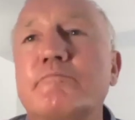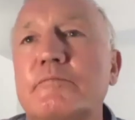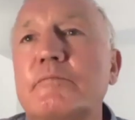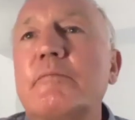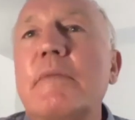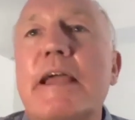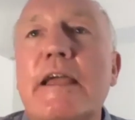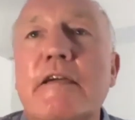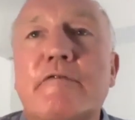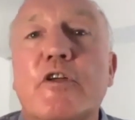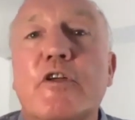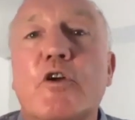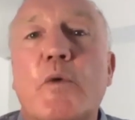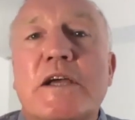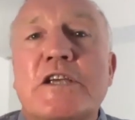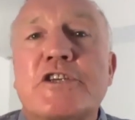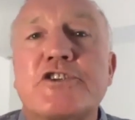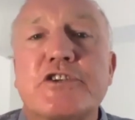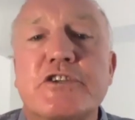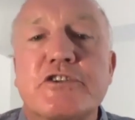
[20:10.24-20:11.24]
if the
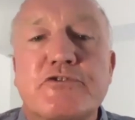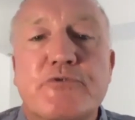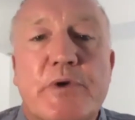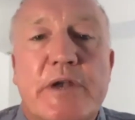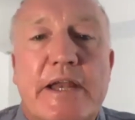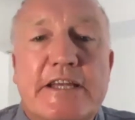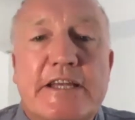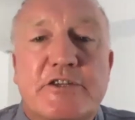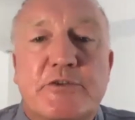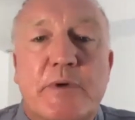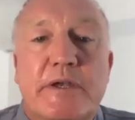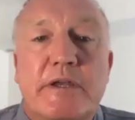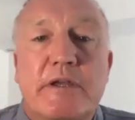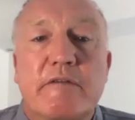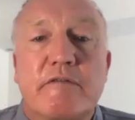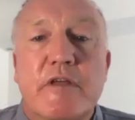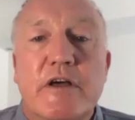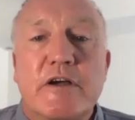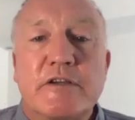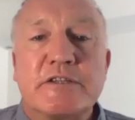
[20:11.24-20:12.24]
questions relate to any
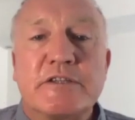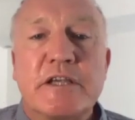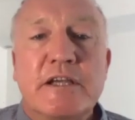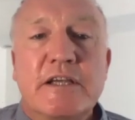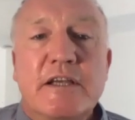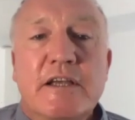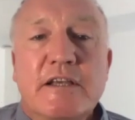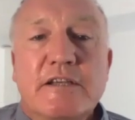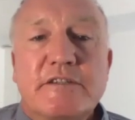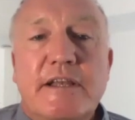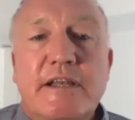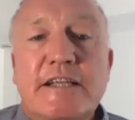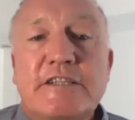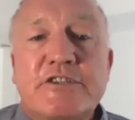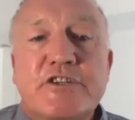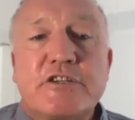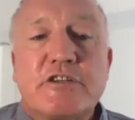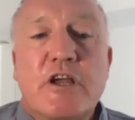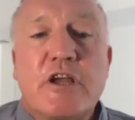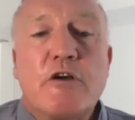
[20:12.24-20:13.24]
of those. So let's
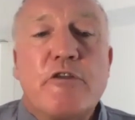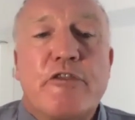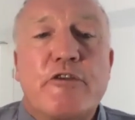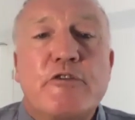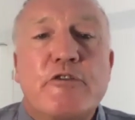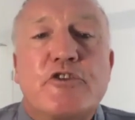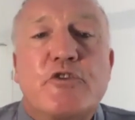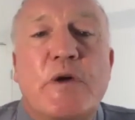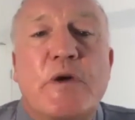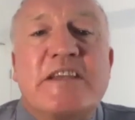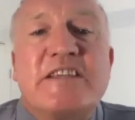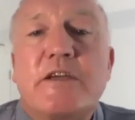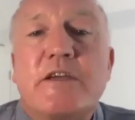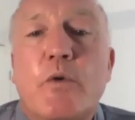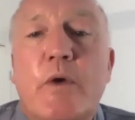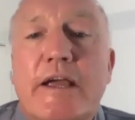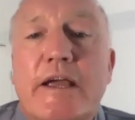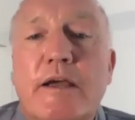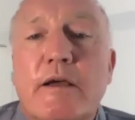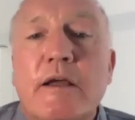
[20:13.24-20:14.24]
just go through 20
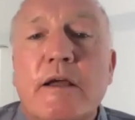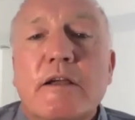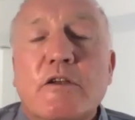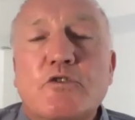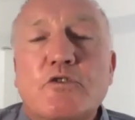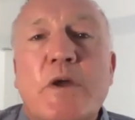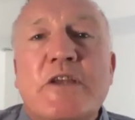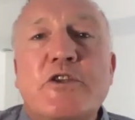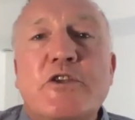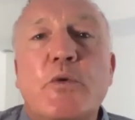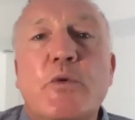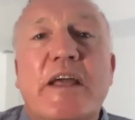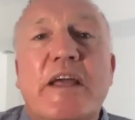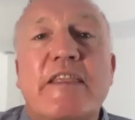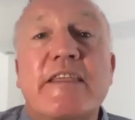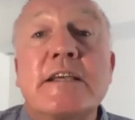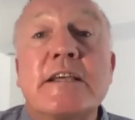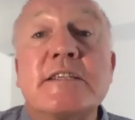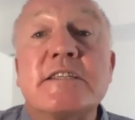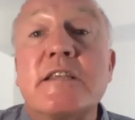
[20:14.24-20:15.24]
quick
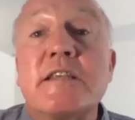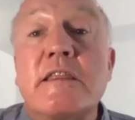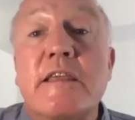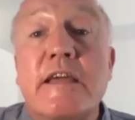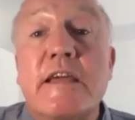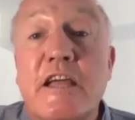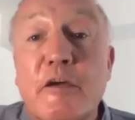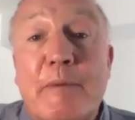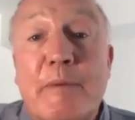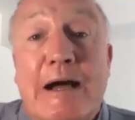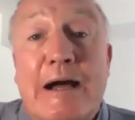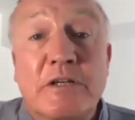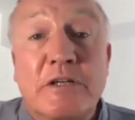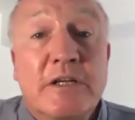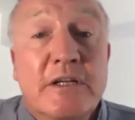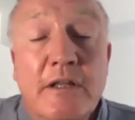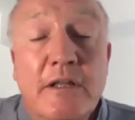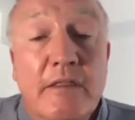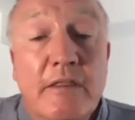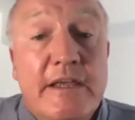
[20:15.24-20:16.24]
things to think about.
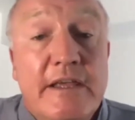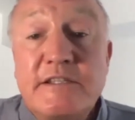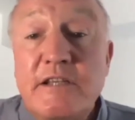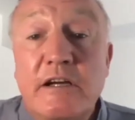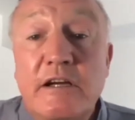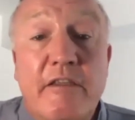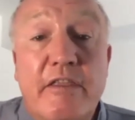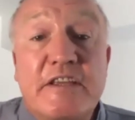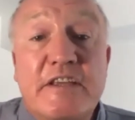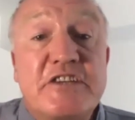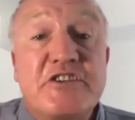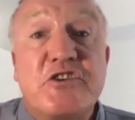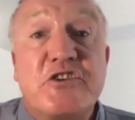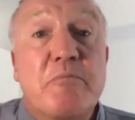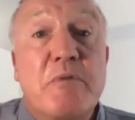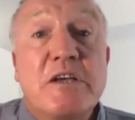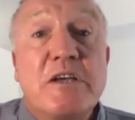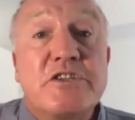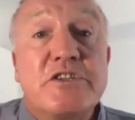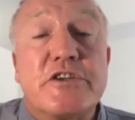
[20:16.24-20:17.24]
These aren't things you
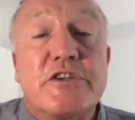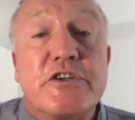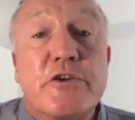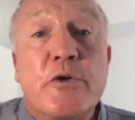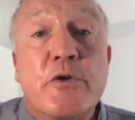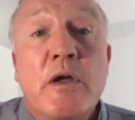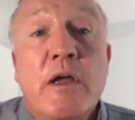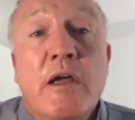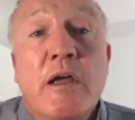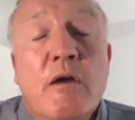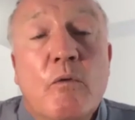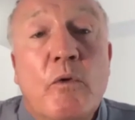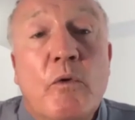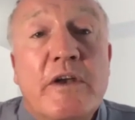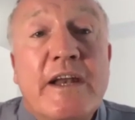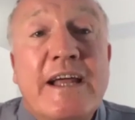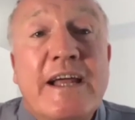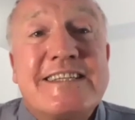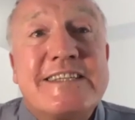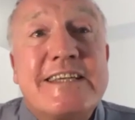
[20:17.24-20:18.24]
must do.
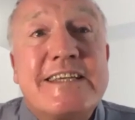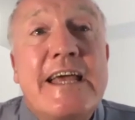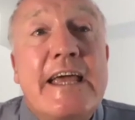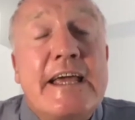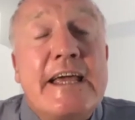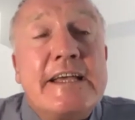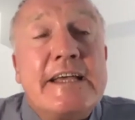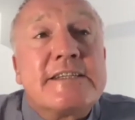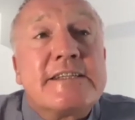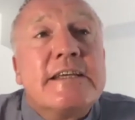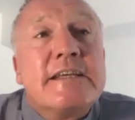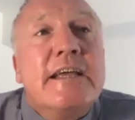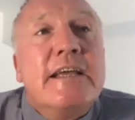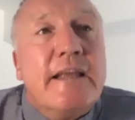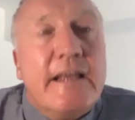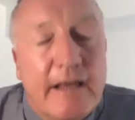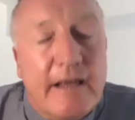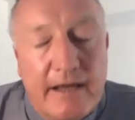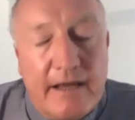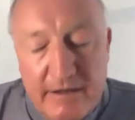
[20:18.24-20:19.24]
What I'd say is
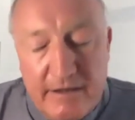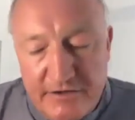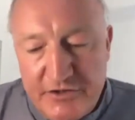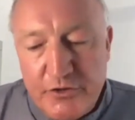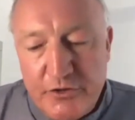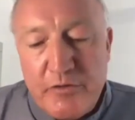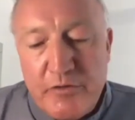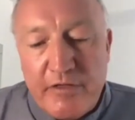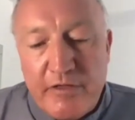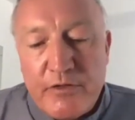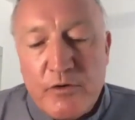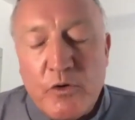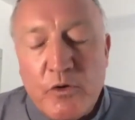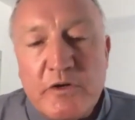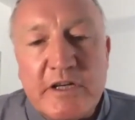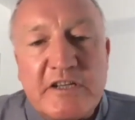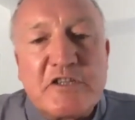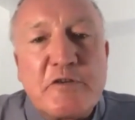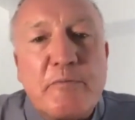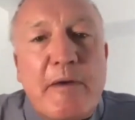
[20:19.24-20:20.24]
do the thought
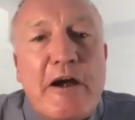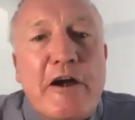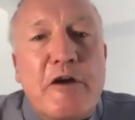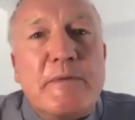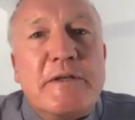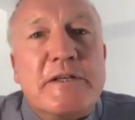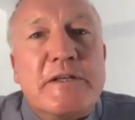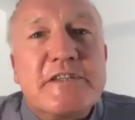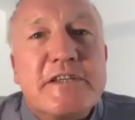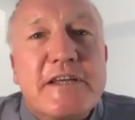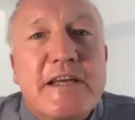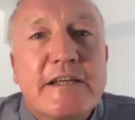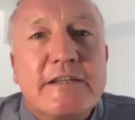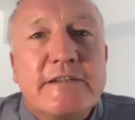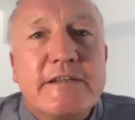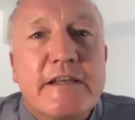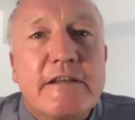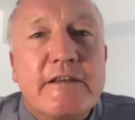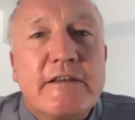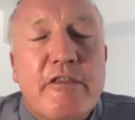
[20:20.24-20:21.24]
experiment,
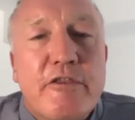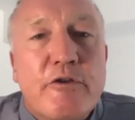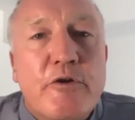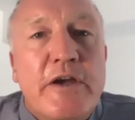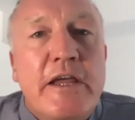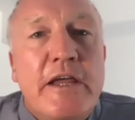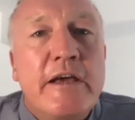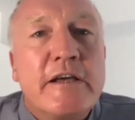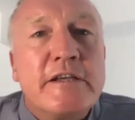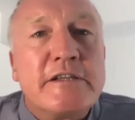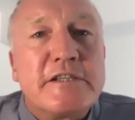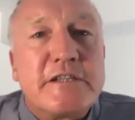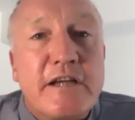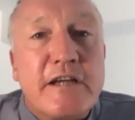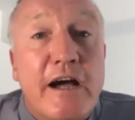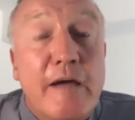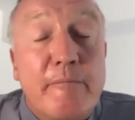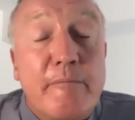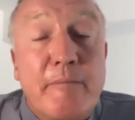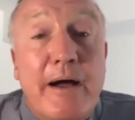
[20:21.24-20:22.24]
and in 3 years'
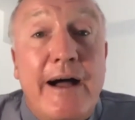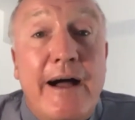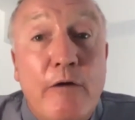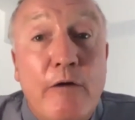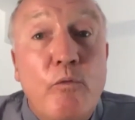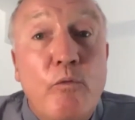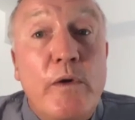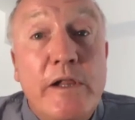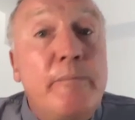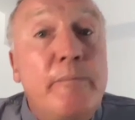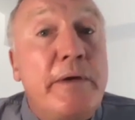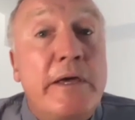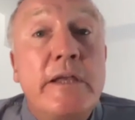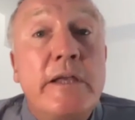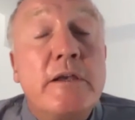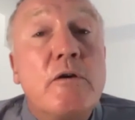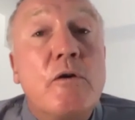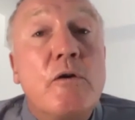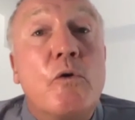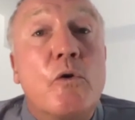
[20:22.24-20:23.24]
time, I will be
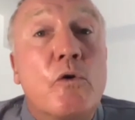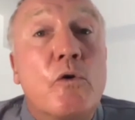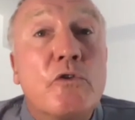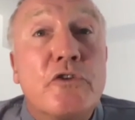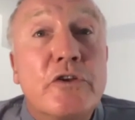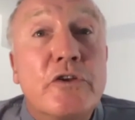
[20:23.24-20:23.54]
in court